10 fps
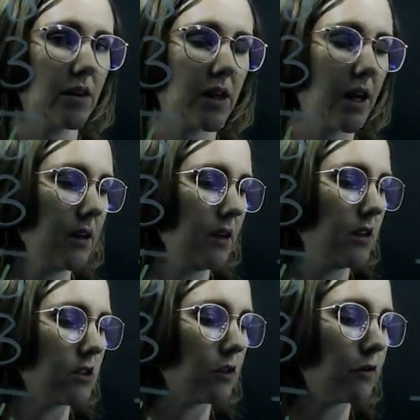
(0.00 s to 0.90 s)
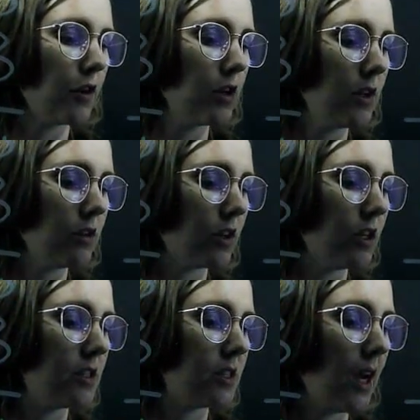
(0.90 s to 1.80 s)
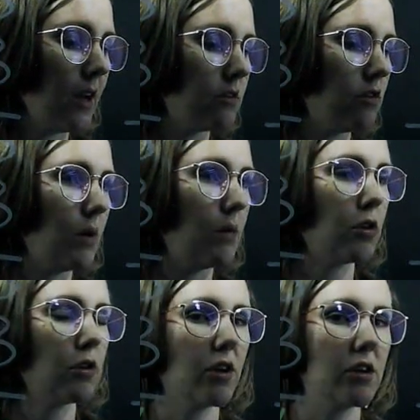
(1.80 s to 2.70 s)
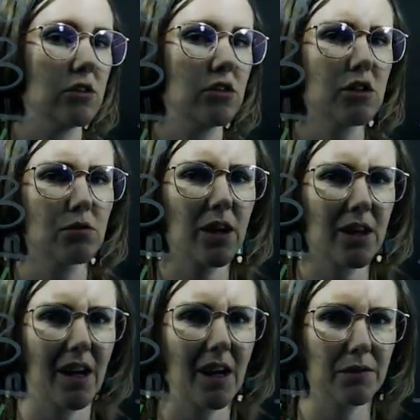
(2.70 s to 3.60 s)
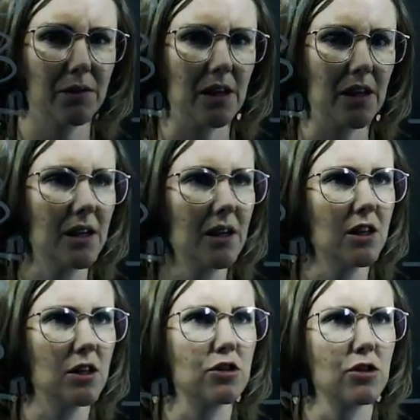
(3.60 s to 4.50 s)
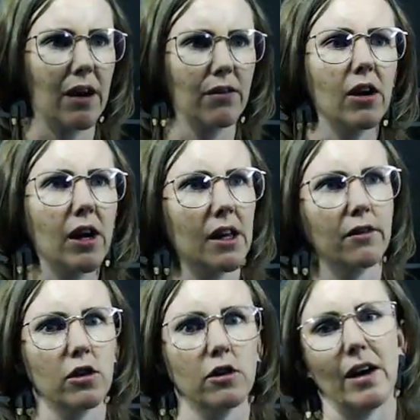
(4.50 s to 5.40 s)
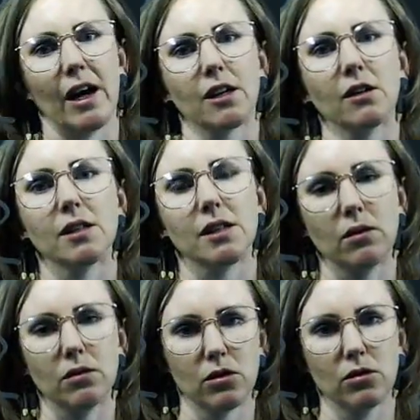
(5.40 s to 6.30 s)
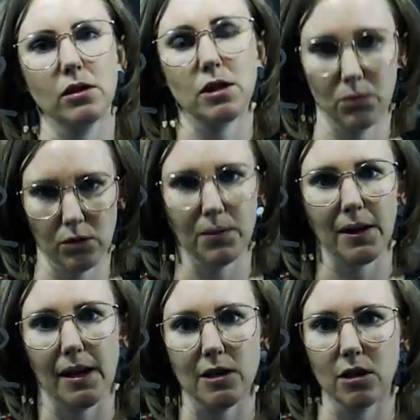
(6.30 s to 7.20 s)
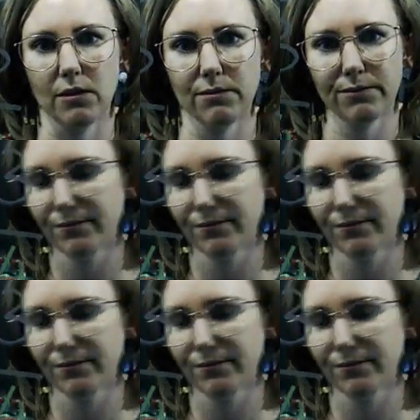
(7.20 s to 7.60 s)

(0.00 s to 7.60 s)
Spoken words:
Okay, so following those steps, remember all those and just work carefully, you should have a high level of accuracy with two-digit multiplication.